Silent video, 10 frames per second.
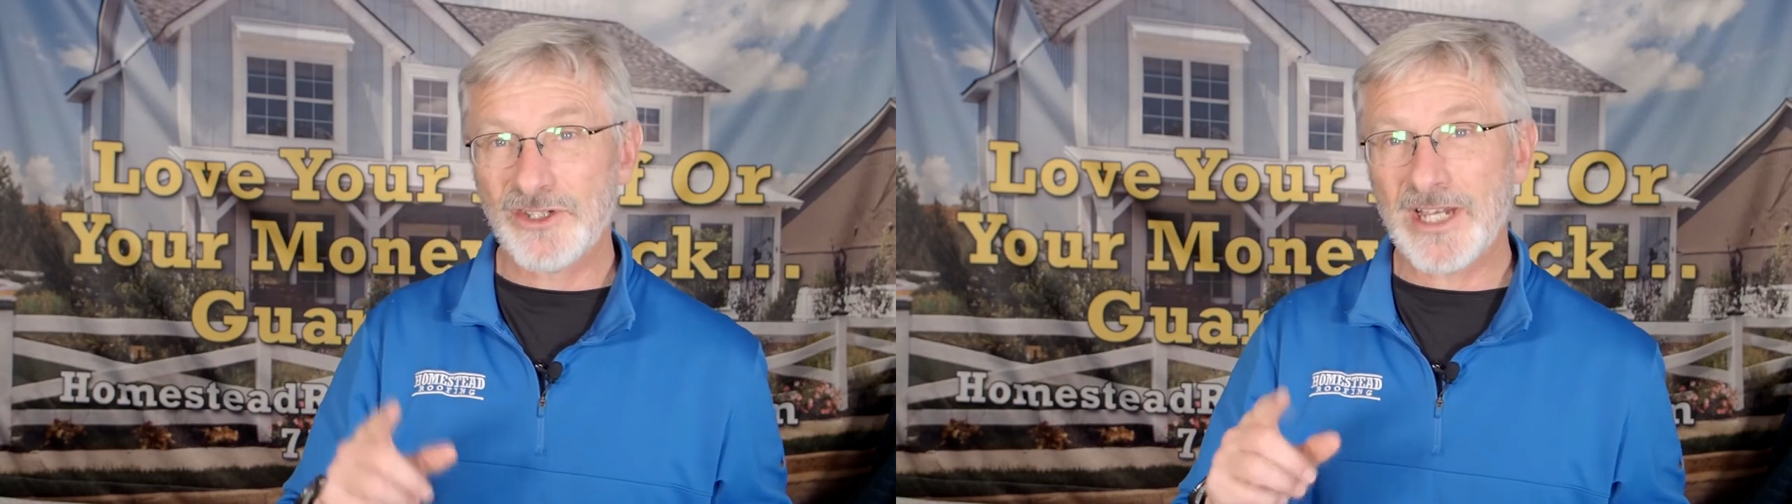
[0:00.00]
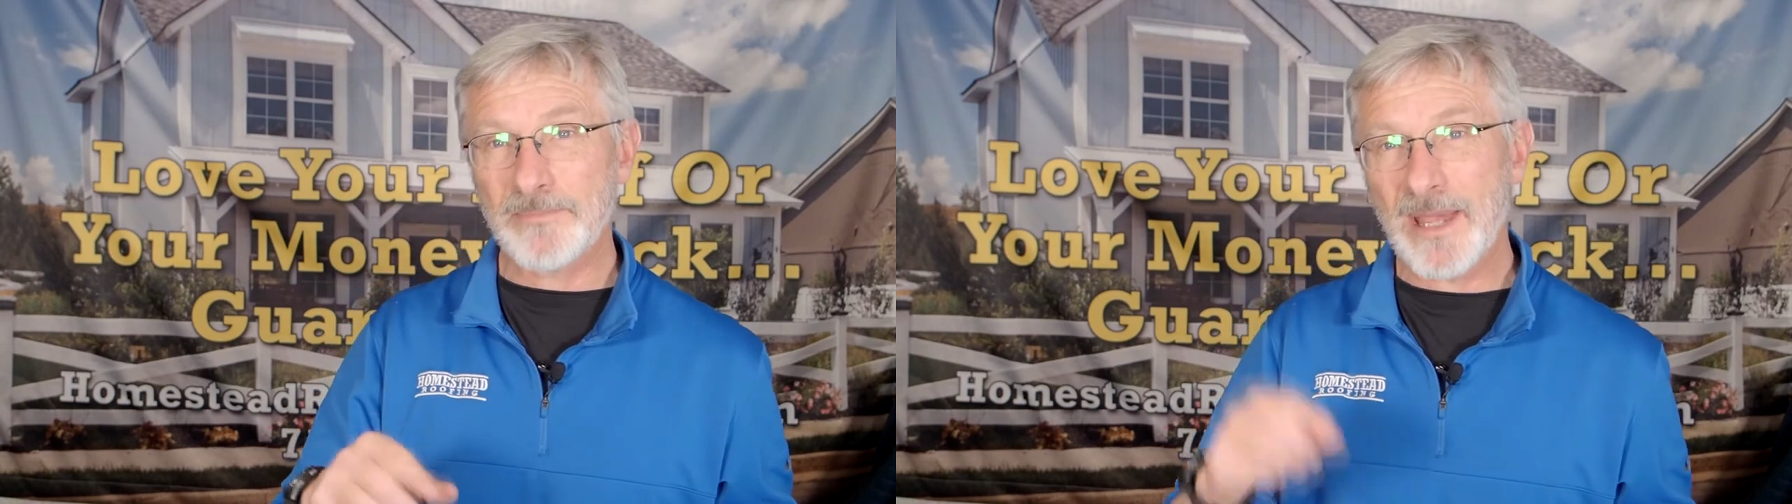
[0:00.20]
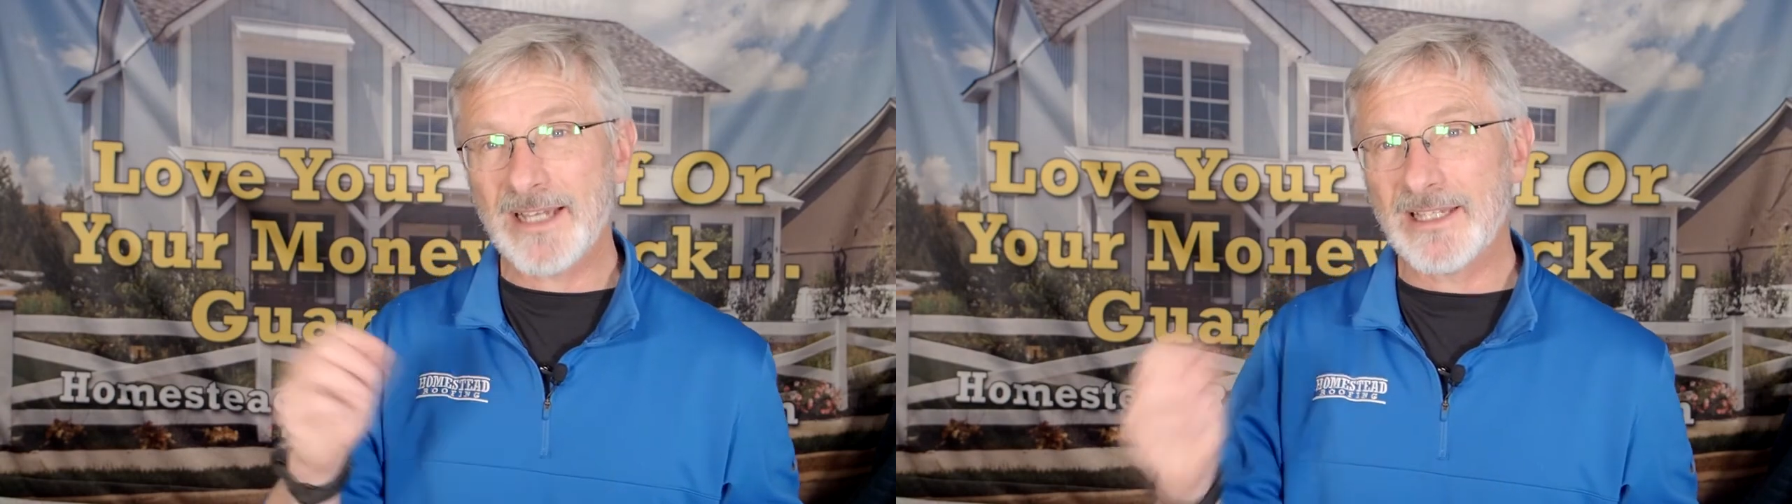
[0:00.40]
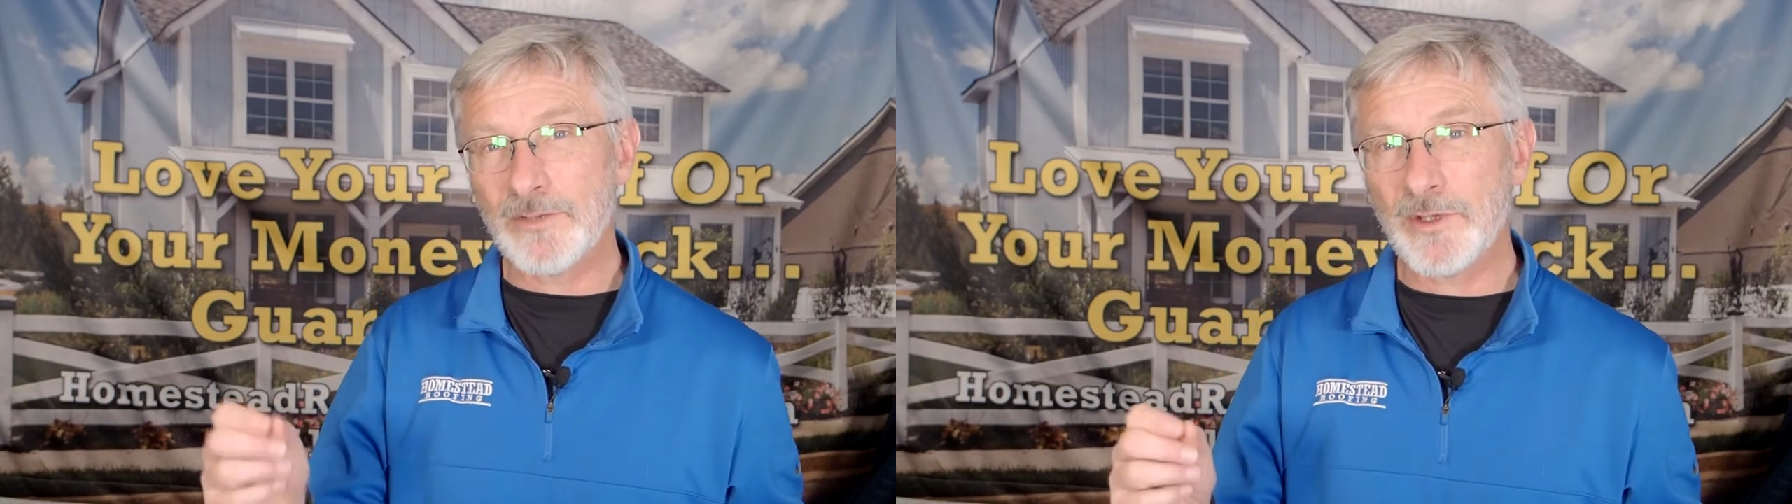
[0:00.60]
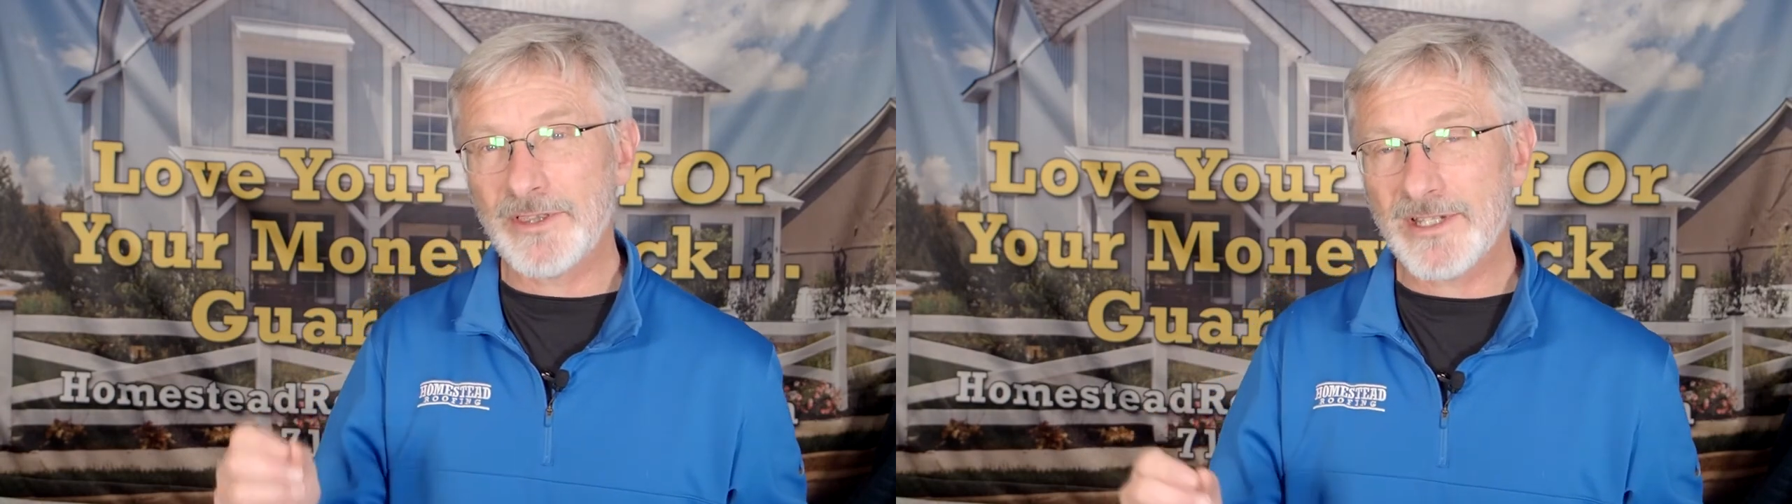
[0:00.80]
check back
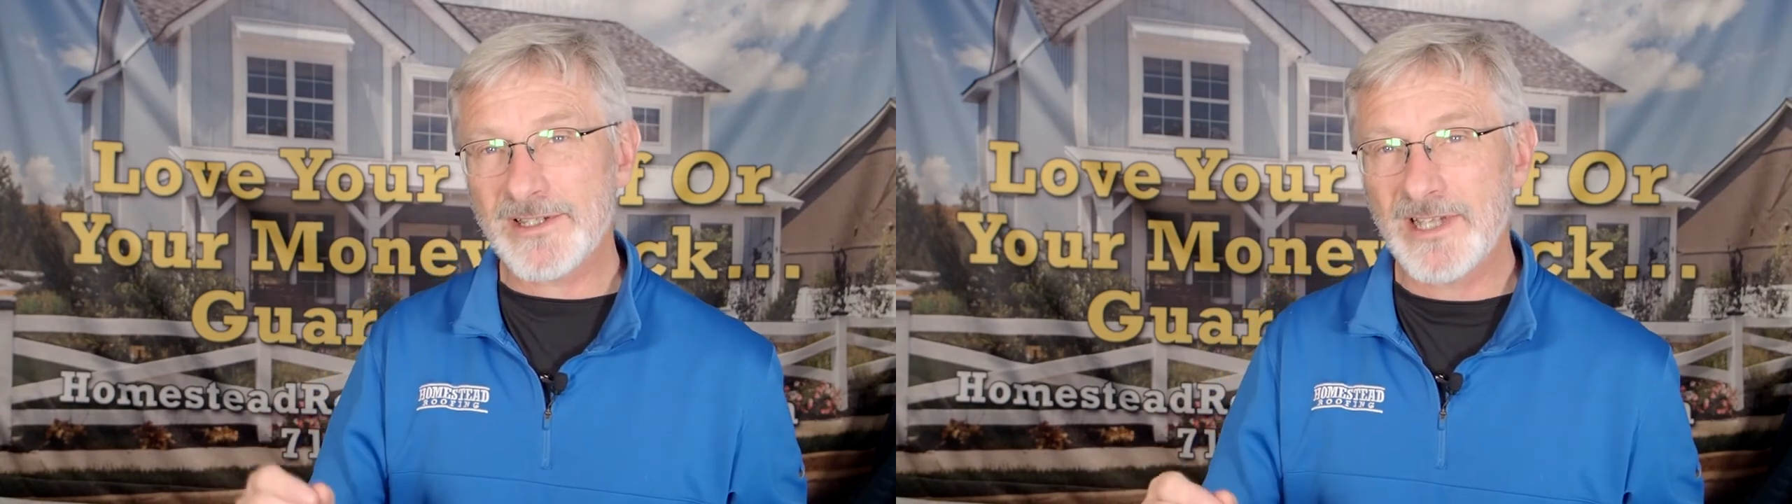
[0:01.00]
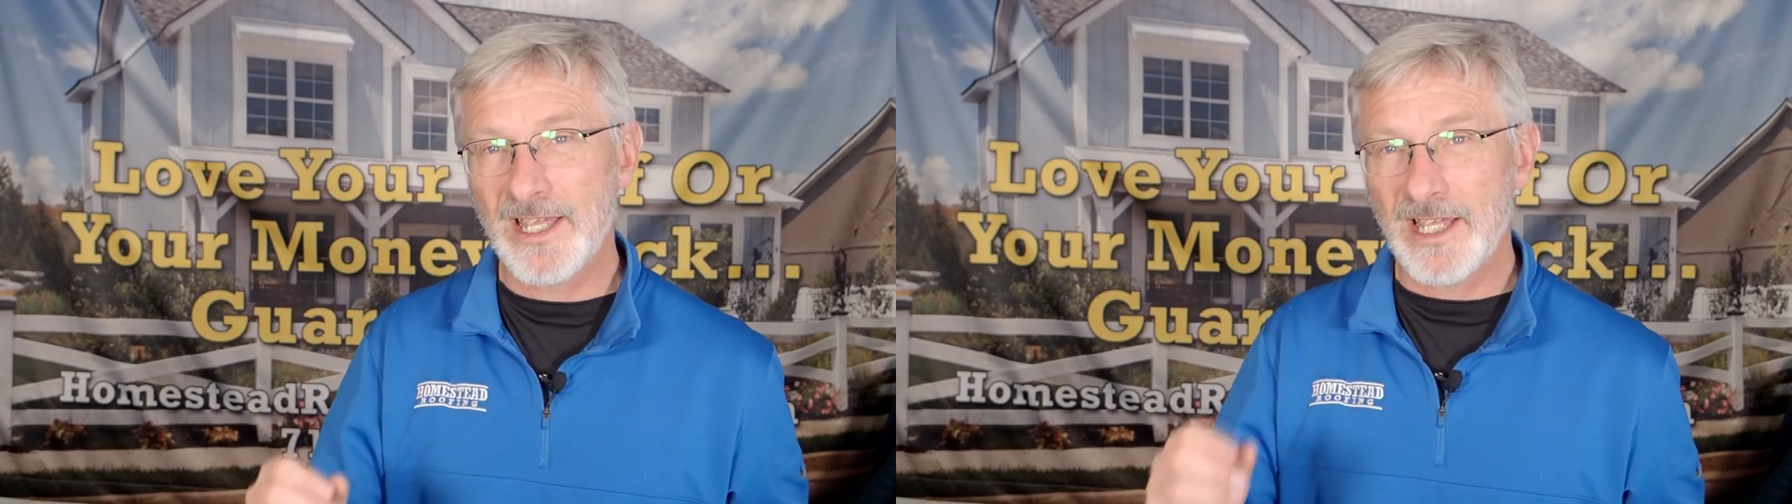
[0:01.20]
in with us.